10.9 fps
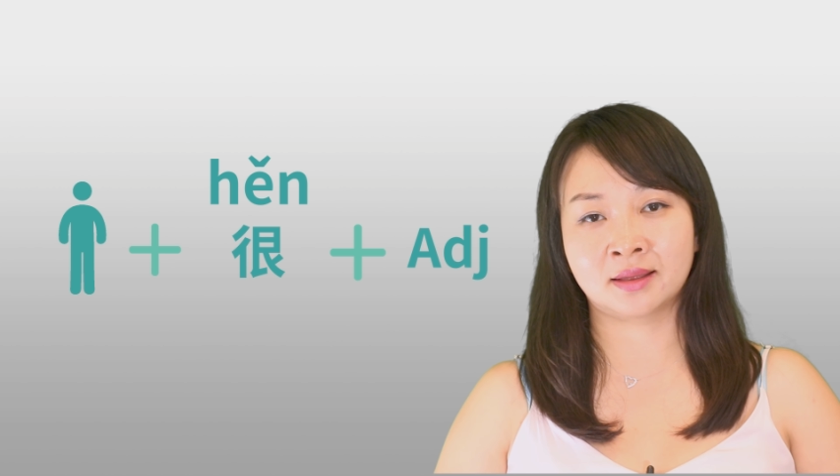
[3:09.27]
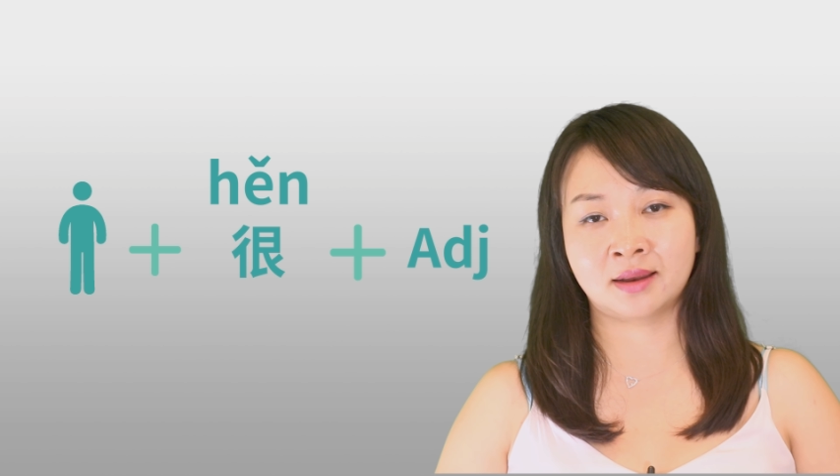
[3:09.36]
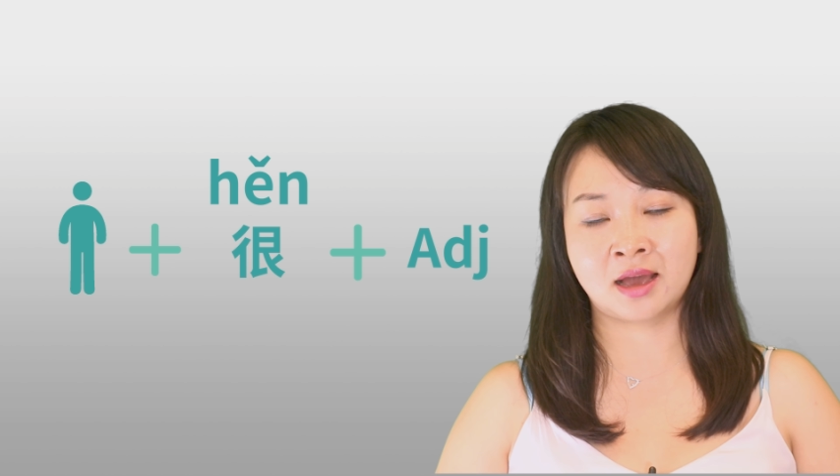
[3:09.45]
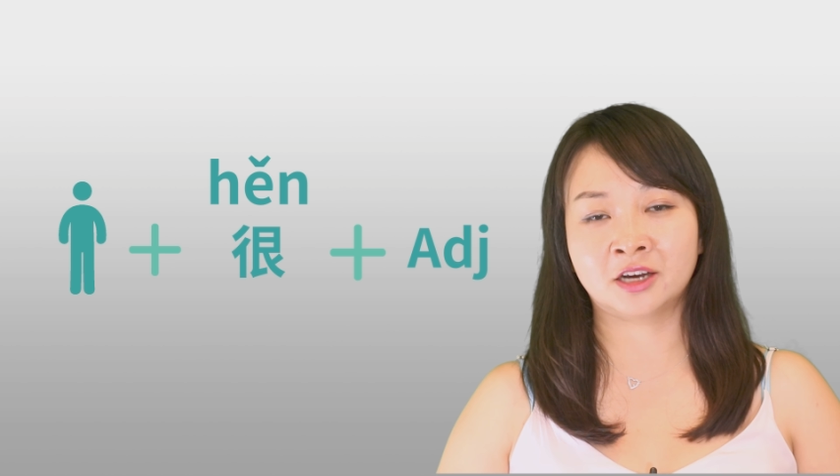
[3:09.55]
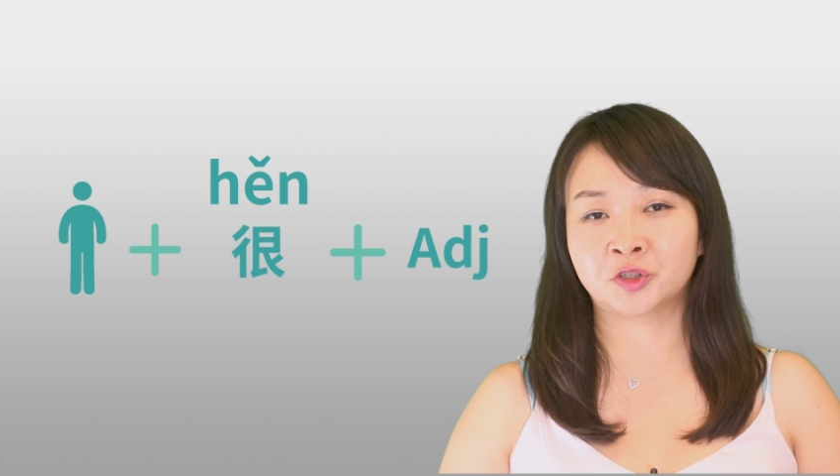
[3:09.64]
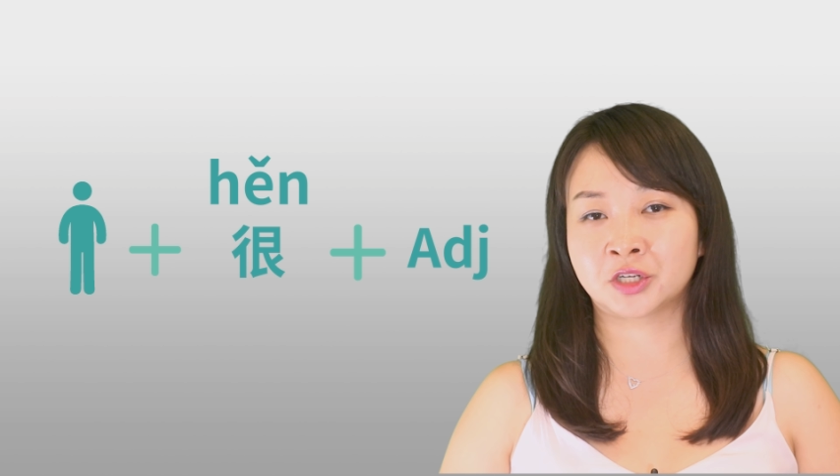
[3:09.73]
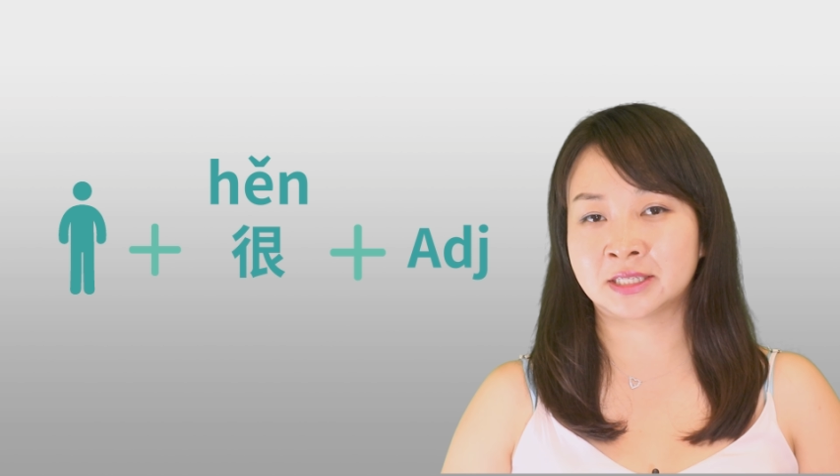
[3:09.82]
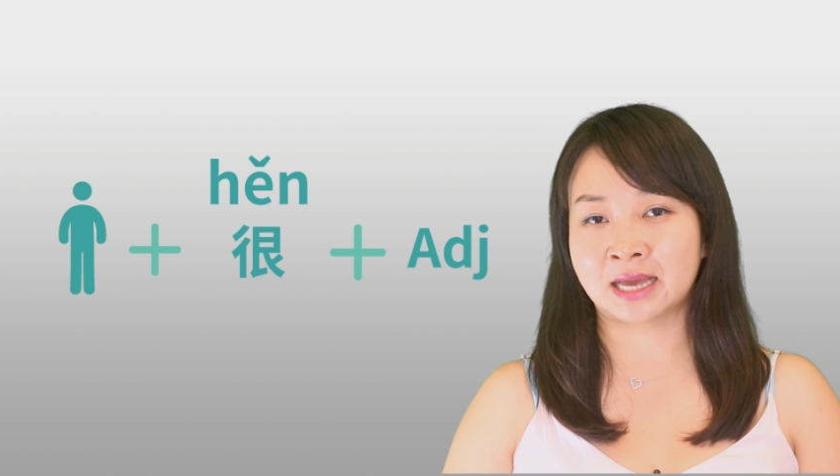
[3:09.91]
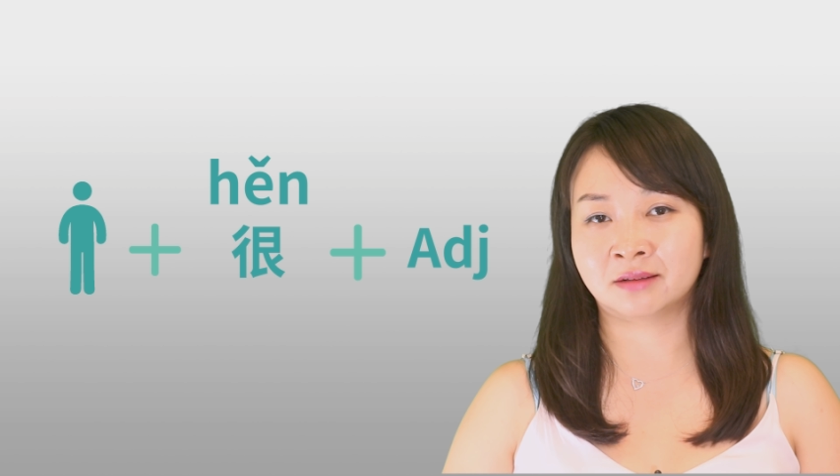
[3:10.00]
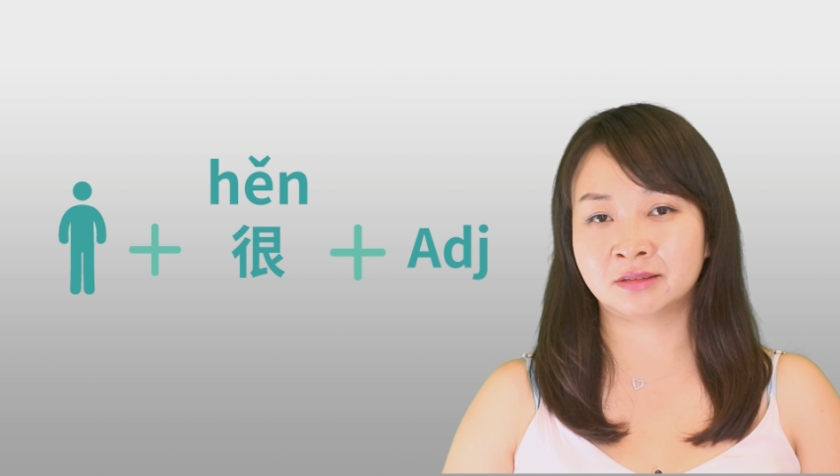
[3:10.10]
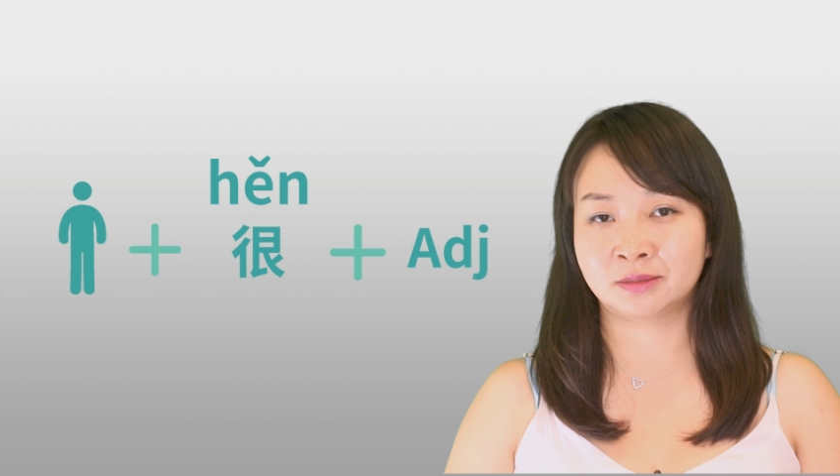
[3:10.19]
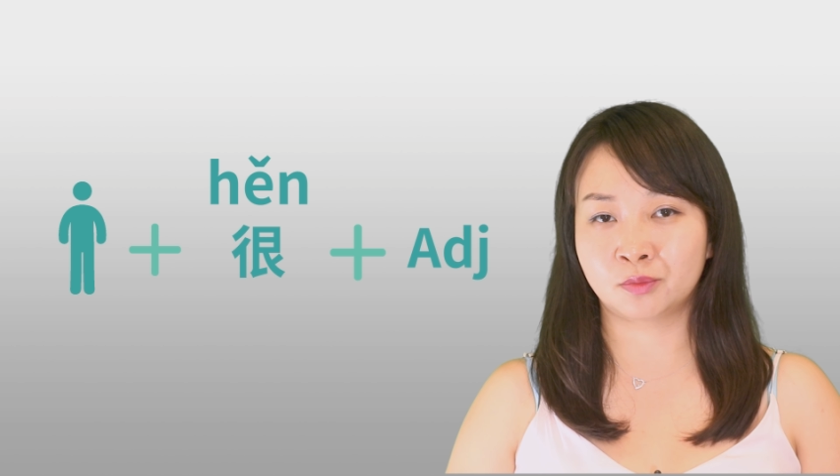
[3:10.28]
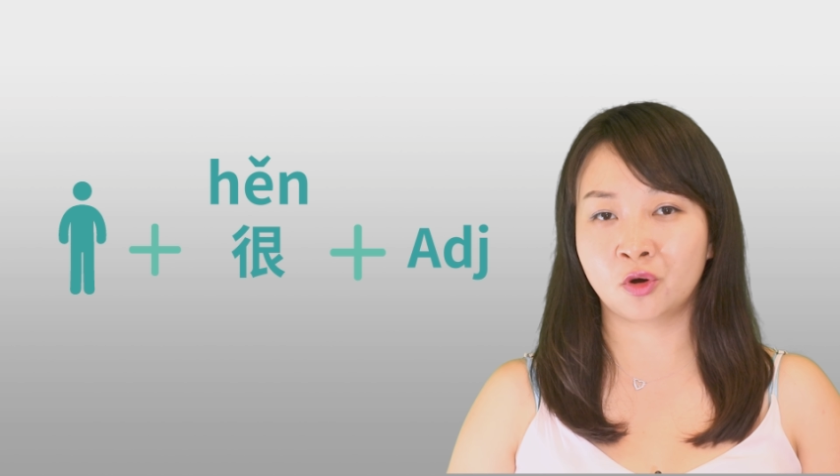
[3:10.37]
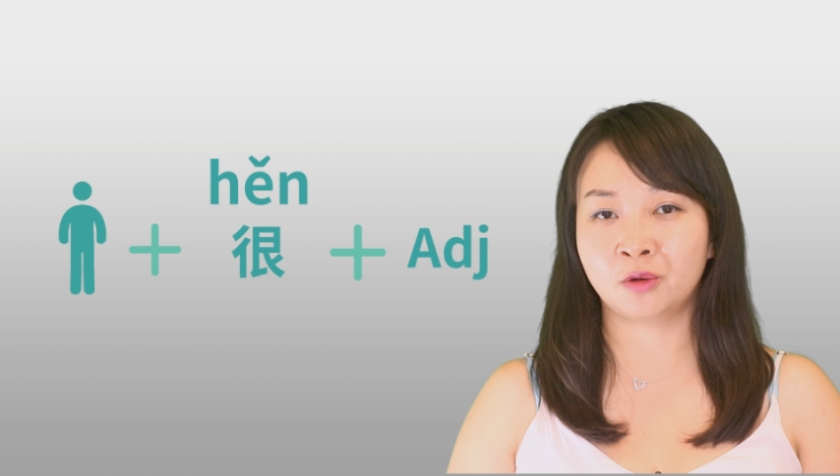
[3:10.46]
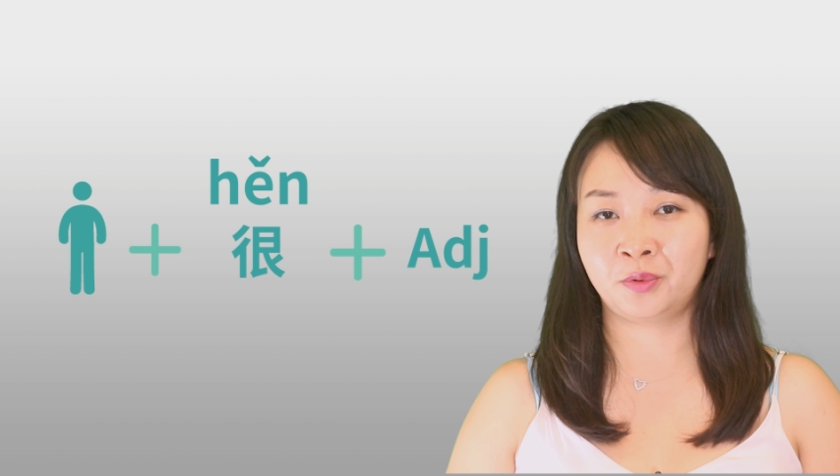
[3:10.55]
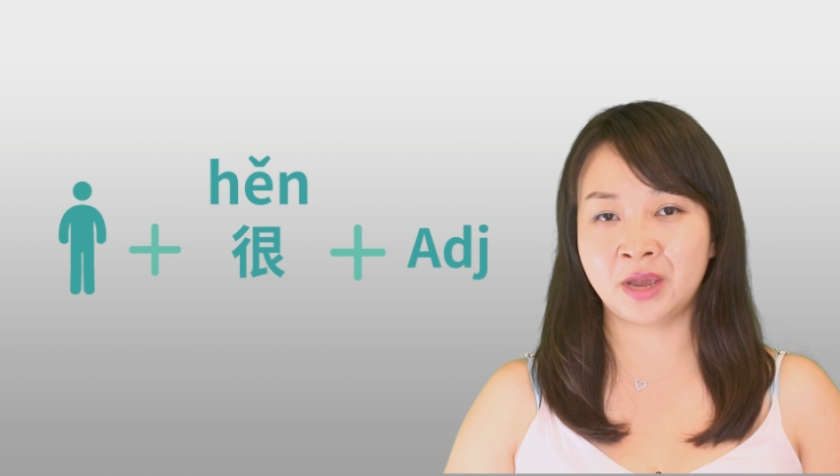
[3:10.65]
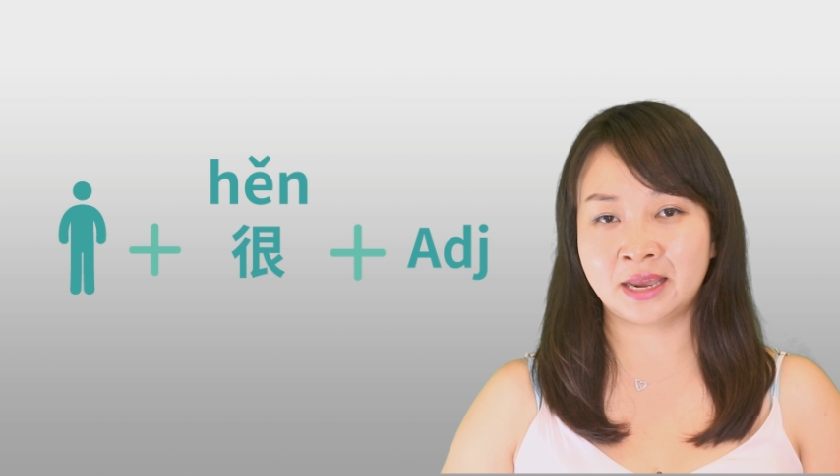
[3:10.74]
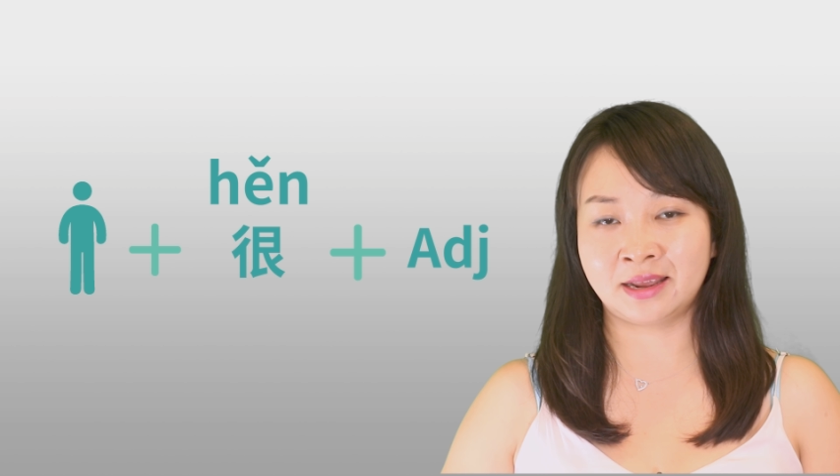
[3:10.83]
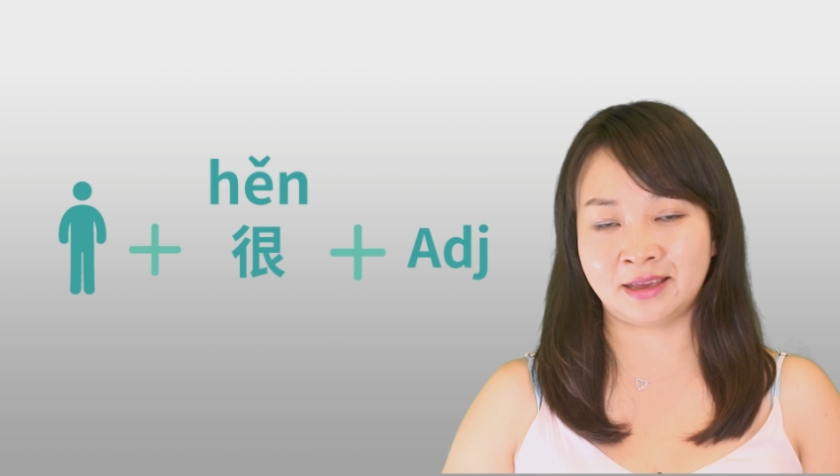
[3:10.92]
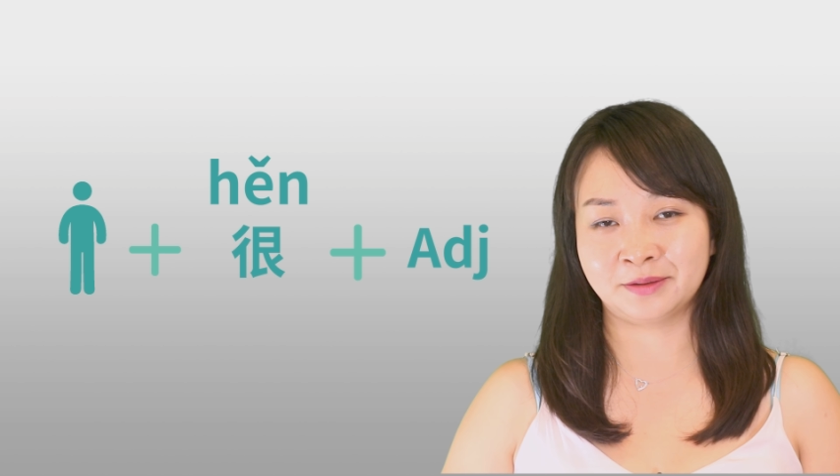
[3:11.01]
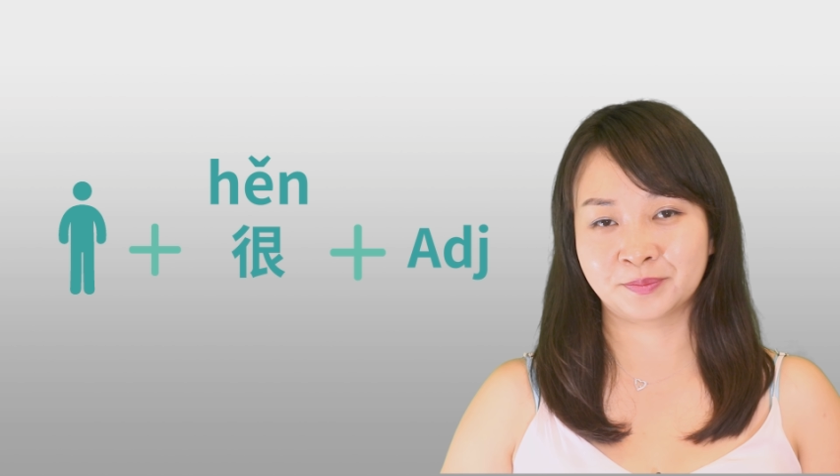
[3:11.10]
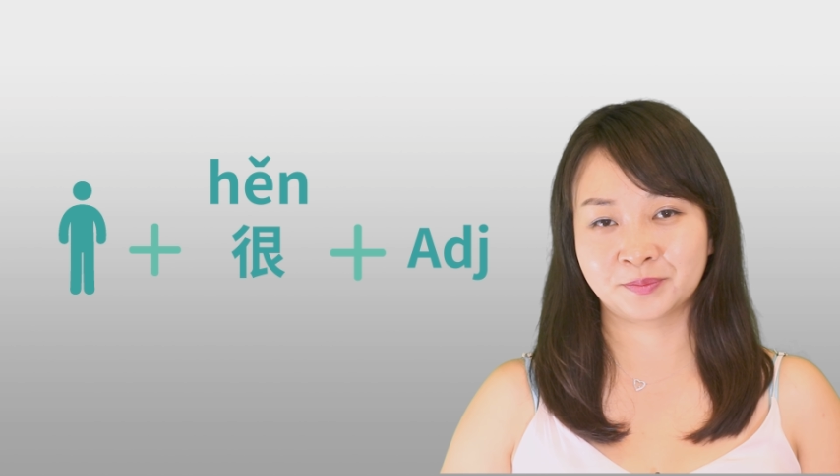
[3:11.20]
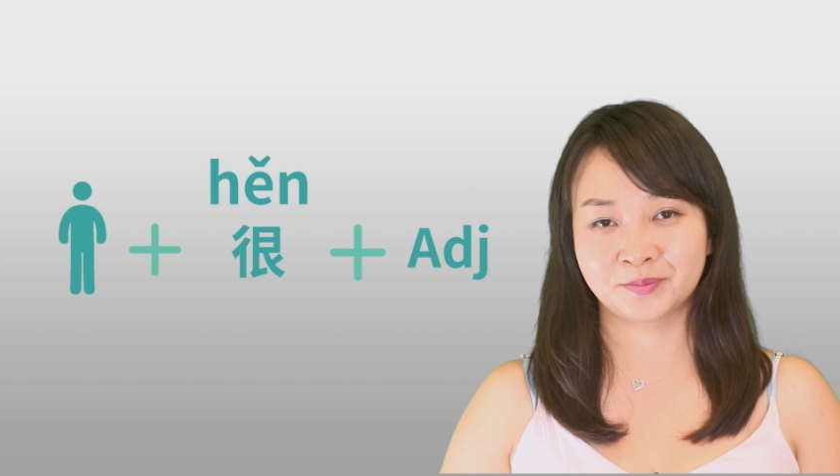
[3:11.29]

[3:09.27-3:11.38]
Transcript: the language sound more pretty.